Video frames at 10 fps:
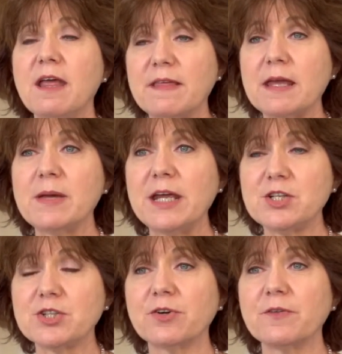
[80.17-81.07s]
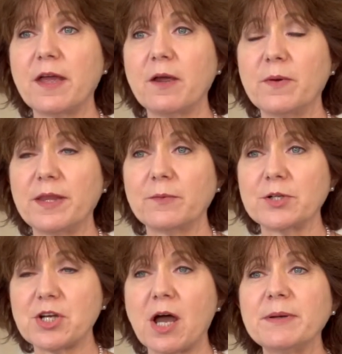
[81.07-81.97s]
they made sure that when they were
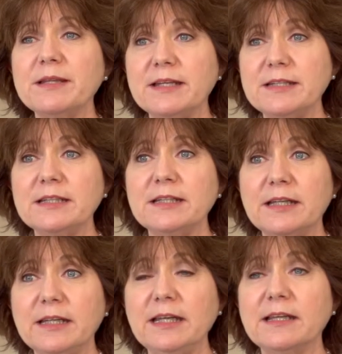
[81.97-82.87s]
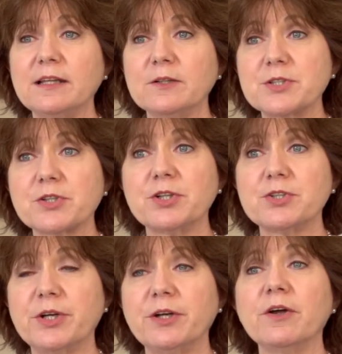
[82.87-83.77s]
shopping, they didn't get anything that was going to
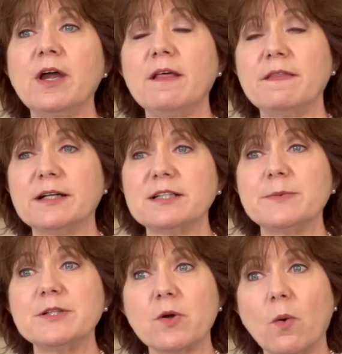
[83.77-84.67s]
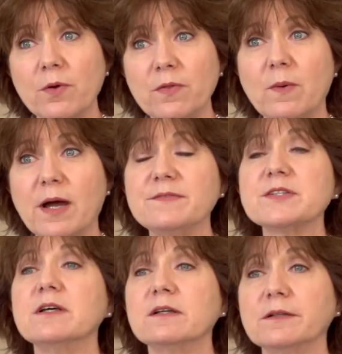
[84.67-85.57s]
trigger the husband's or the wife's
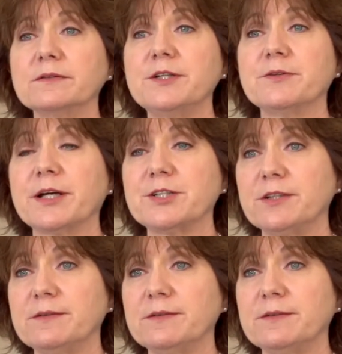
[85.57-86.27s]
lonely direction